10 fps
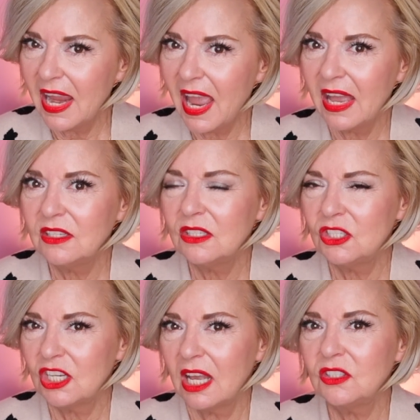had to
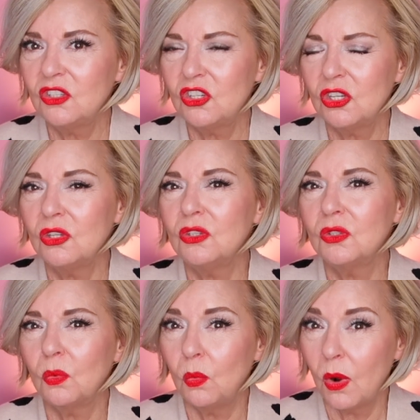just
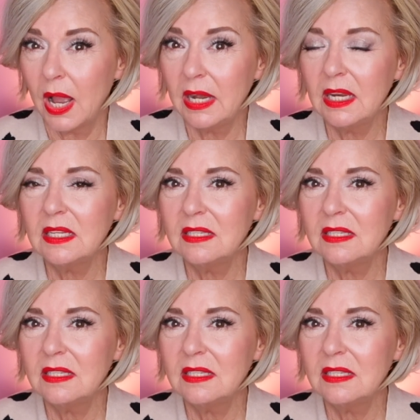choose one